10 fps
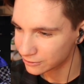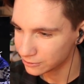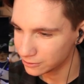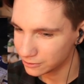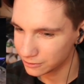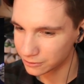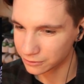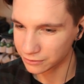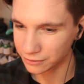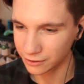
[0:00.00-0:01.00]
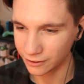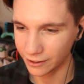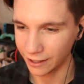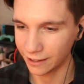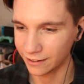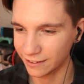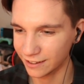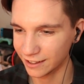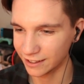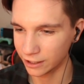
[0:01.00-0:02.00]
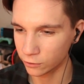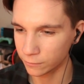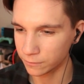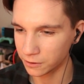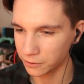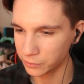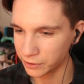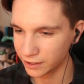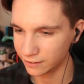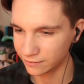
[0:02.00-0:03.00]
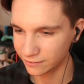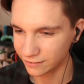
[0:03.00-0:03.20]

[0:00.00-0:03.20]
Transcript: Ooh, okay. And they group forward with it.